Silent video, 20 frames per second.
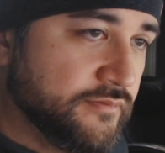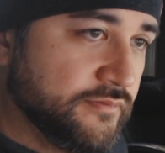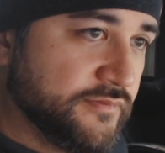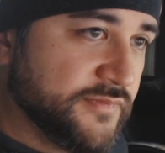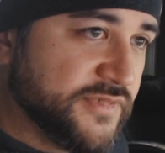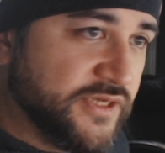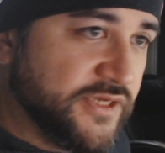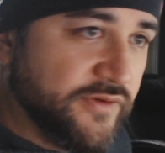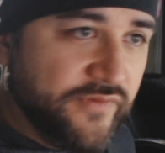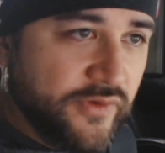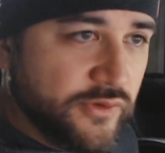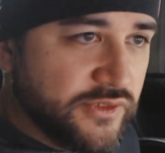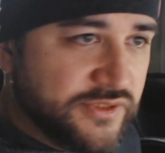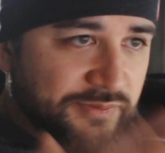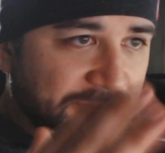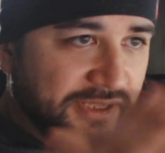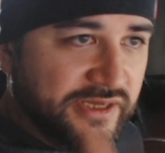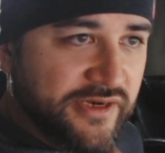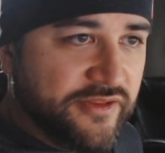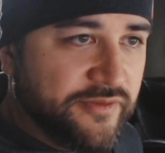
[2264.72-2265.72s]
So I've always
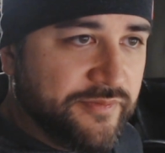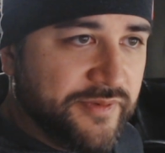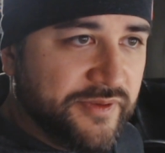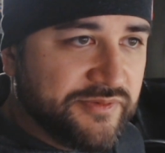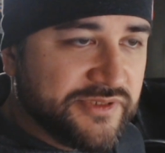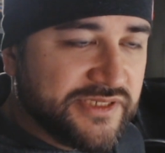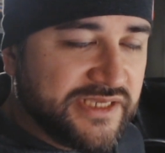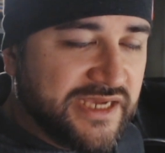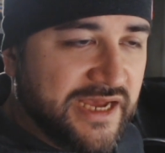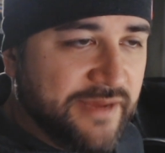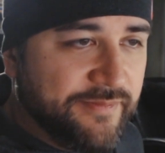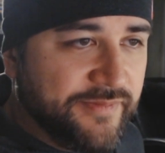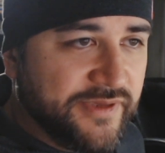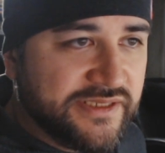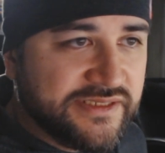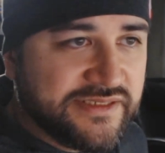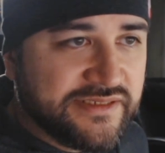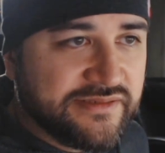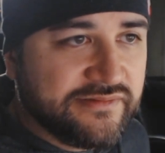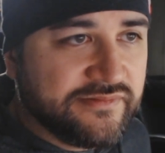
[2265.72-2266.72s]
played other people's
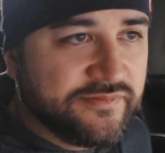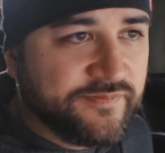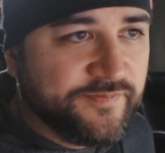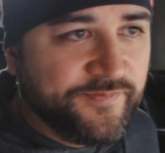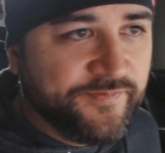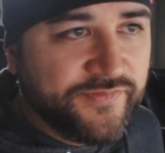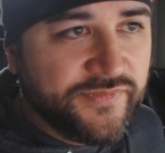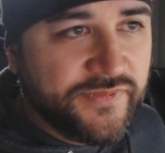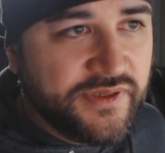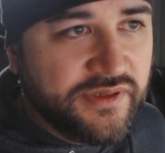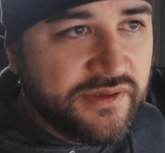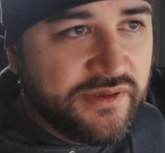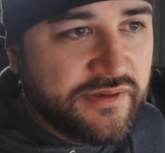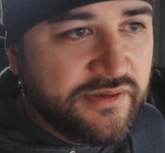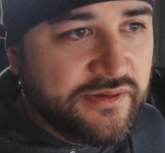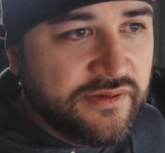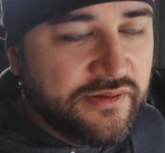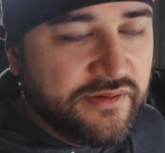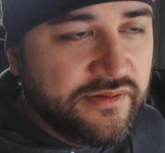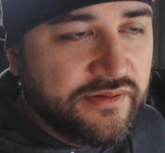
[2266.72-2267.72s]
copies, and
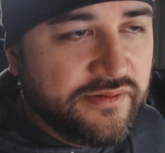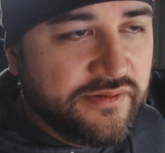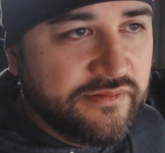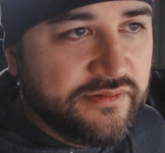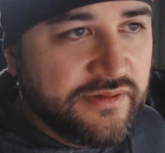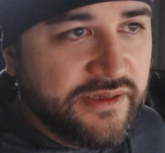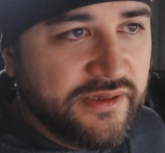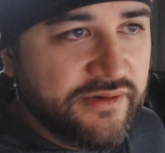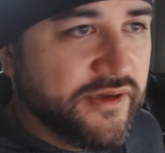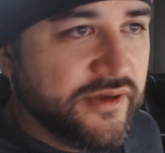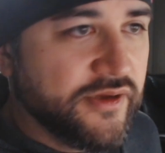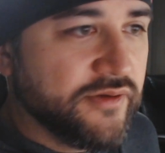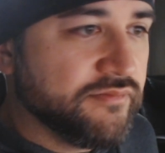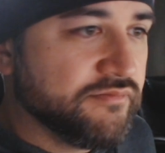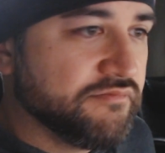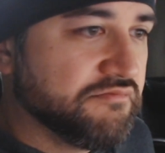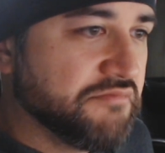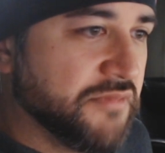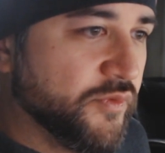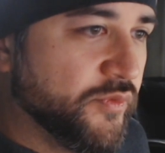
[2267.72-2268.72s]
I don't know.
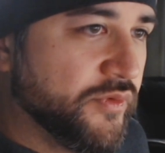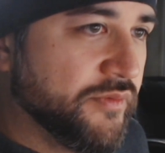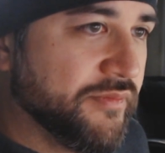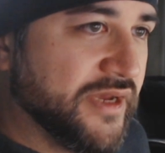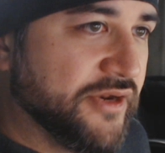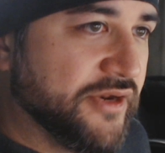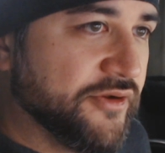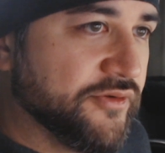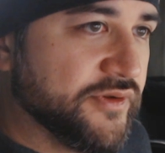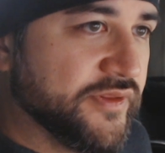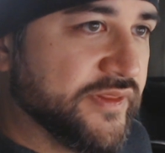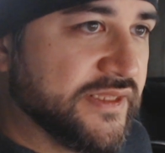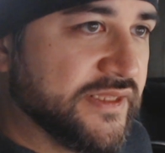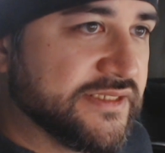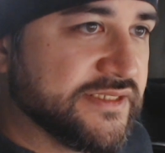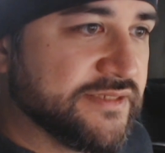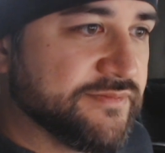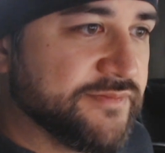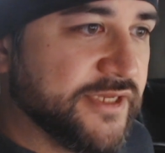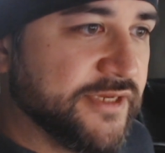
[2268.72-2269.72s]
I wouldn't mind owning that
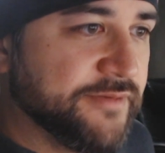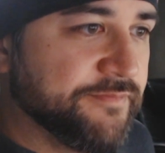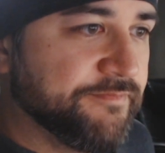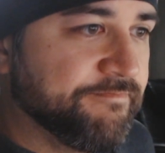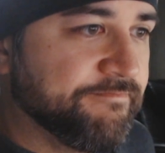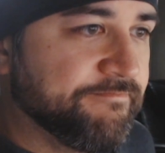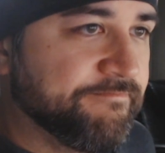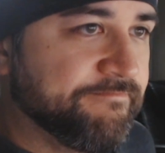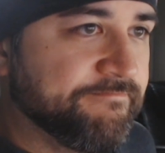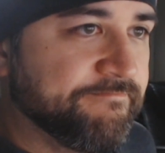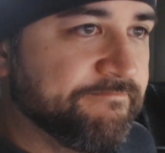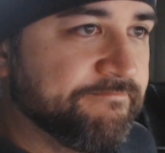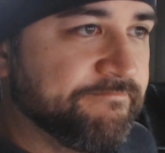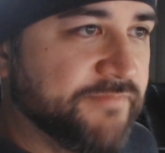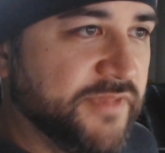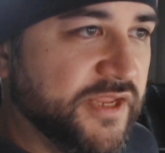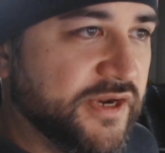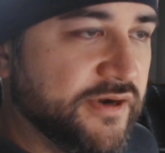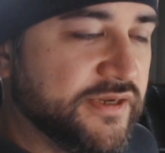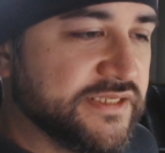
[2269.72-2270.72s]
someday.
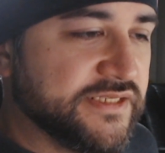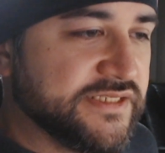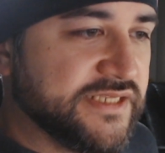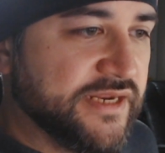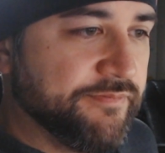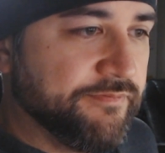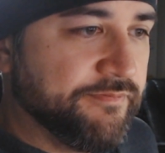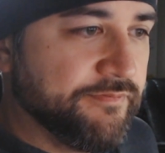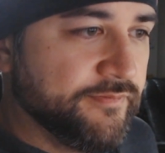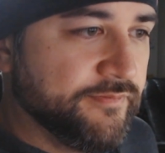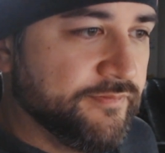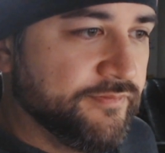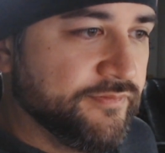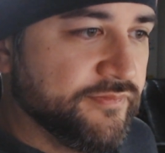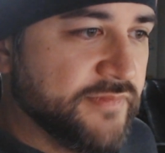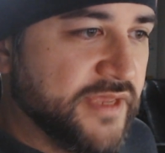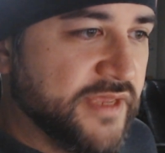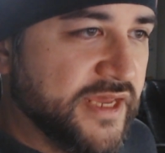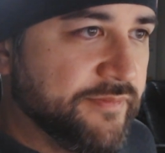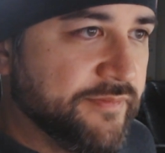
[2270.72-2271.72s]
There it is, at
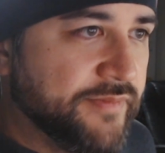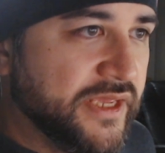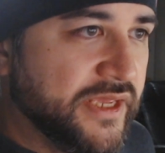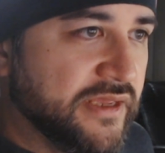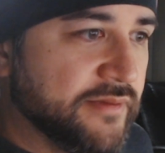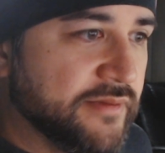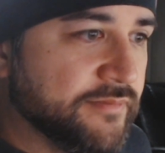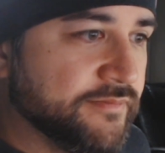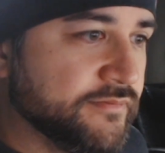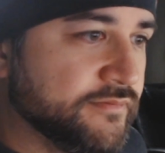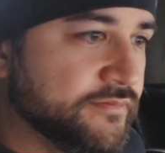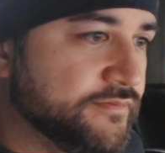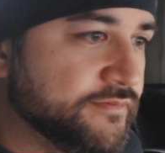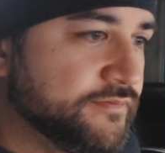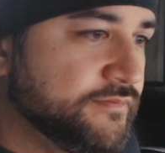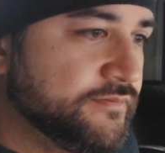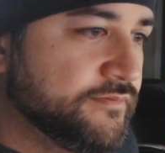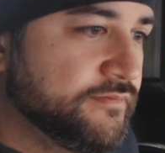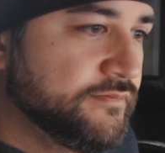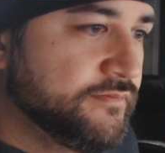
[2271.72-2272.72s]
a B.
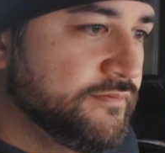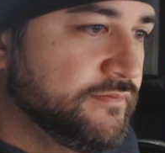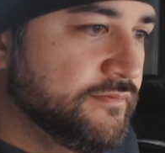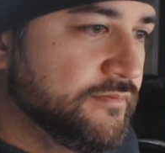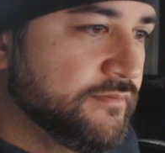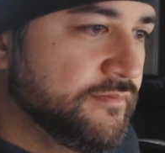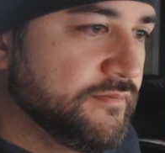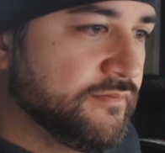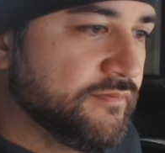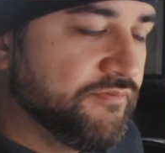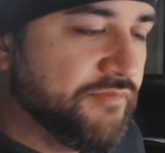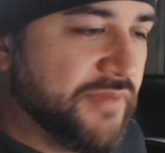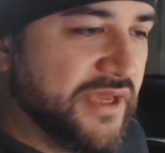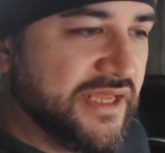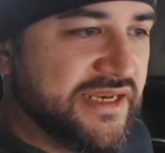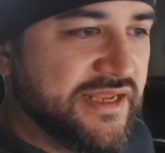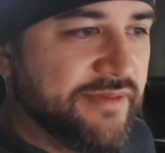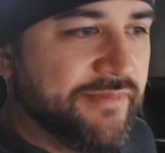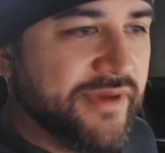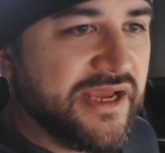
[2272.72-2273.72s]

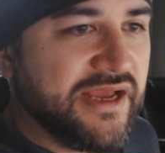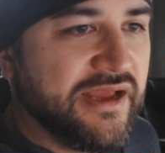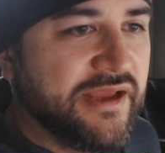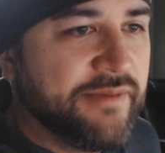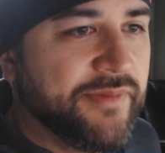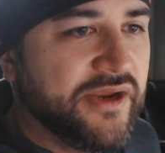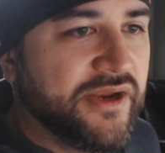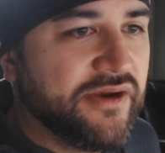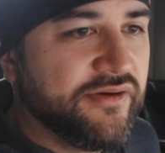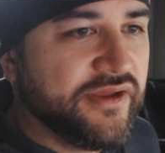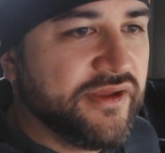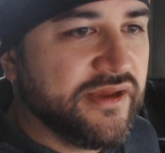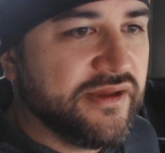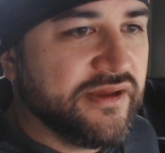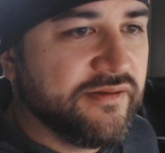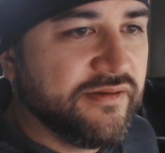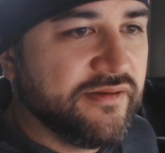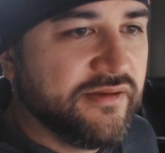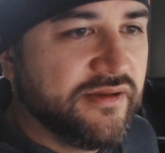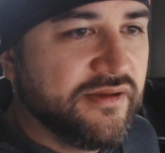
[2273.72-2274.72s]
Pandemic Iberia.